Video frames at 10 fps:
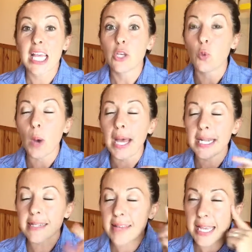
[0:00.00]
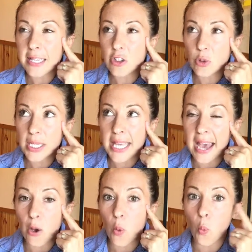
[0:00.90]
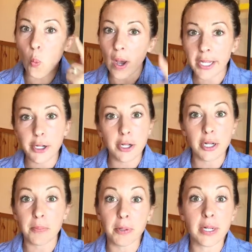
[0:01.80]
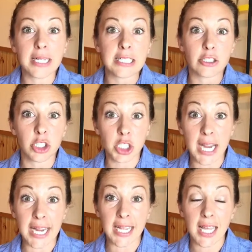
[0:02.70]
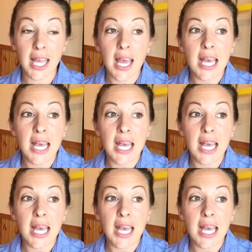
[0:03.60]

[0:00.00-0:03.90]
you want to take into account what you're going to put in your shake.